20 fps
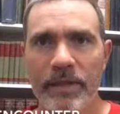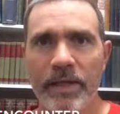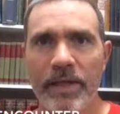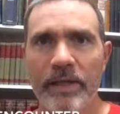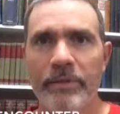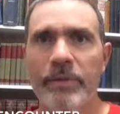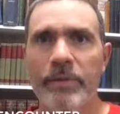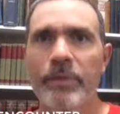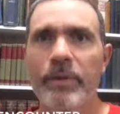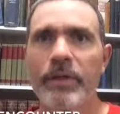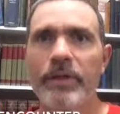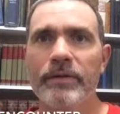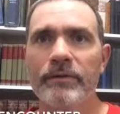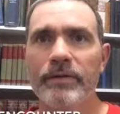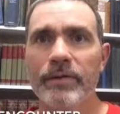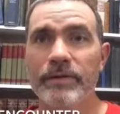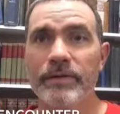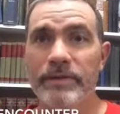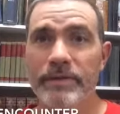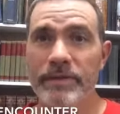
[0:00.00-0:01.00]
and repent of
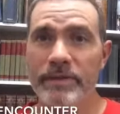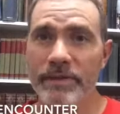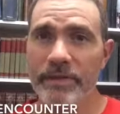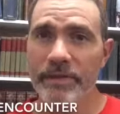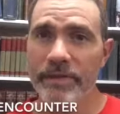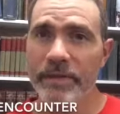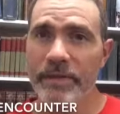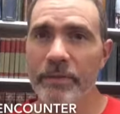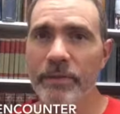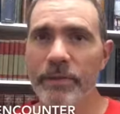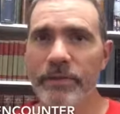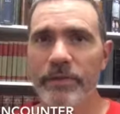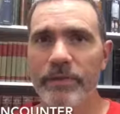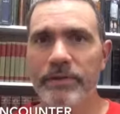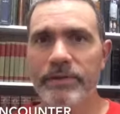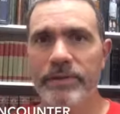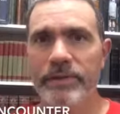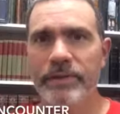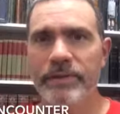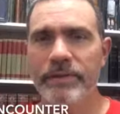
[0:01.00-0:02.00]
those sins and deal with
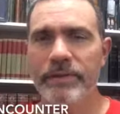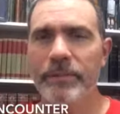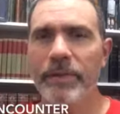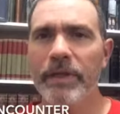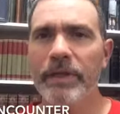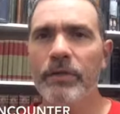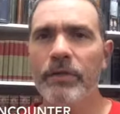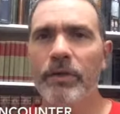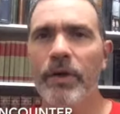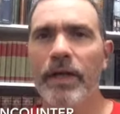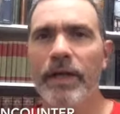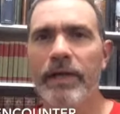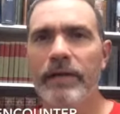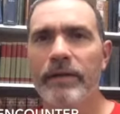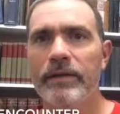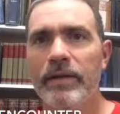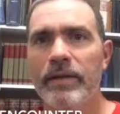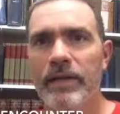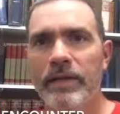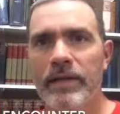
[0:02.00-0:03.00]
those sins and make
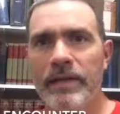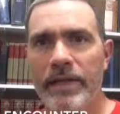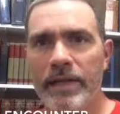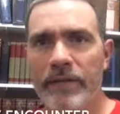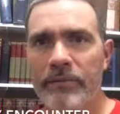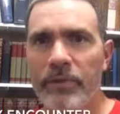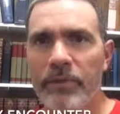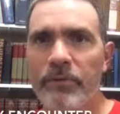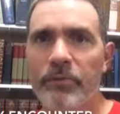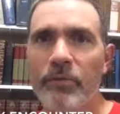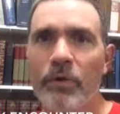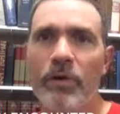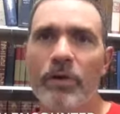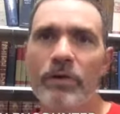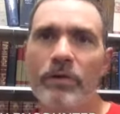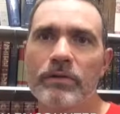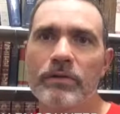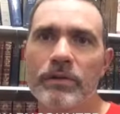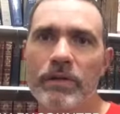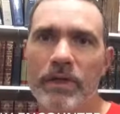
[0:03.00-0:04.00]
right if we've
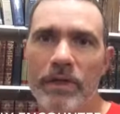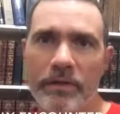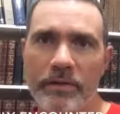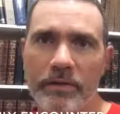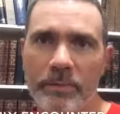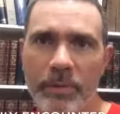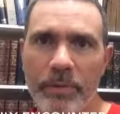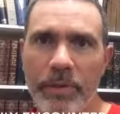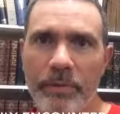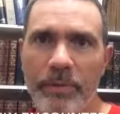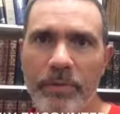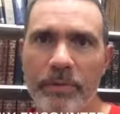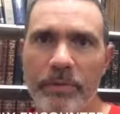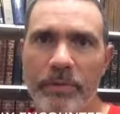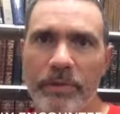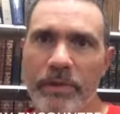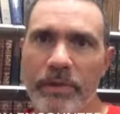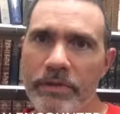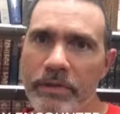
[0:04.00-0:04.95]
wronged other people.